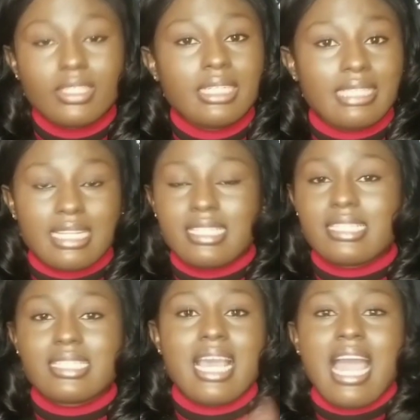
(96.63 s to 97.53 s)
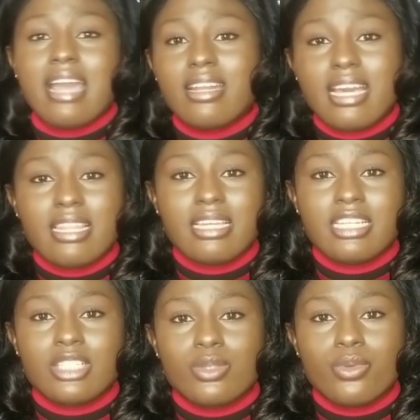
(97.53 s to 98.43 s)
That's it. Another thing
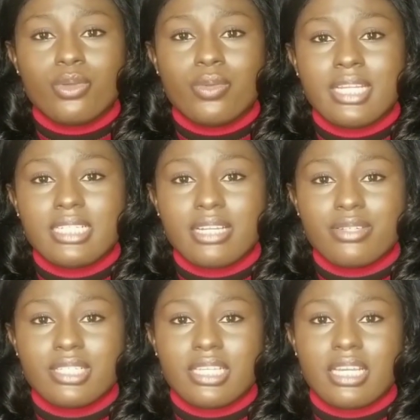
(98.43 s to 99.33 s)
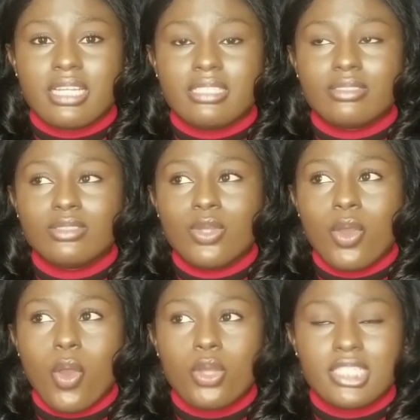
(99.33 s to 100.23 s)
is, when there is an
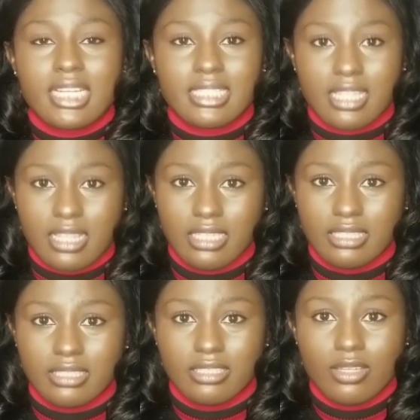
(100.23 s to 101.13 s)
urgent thing.